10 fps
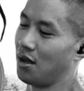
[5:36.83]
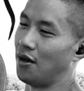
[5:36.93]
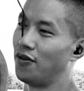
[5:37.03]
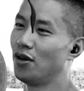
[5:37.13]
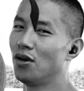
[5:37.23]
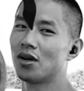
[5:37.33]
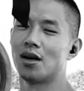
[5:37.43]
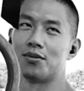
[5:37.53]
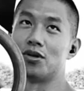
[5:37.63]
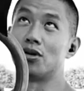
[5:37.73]
If you look
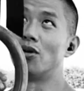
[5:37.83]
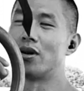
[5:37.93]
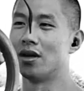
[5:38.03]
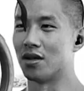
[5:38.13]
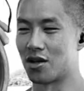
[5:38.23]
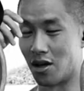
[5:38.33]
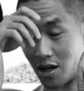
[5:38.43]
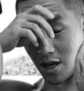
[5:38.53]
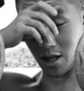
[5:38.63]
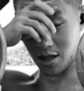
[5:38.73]
up tutorials
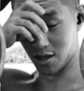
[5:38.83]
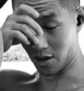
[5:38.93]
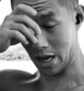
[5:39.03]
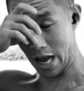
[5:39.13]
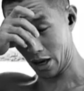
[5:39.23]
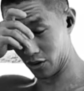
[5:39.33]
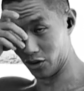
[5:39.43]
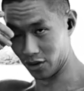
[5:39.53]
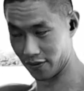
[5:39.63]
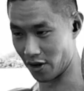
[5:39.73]
online on how to
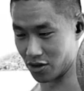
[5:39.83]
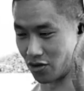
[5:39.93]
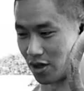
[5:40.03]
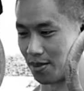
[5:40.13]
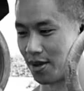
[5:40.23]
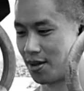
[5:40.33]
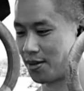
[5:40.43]
do the false grip,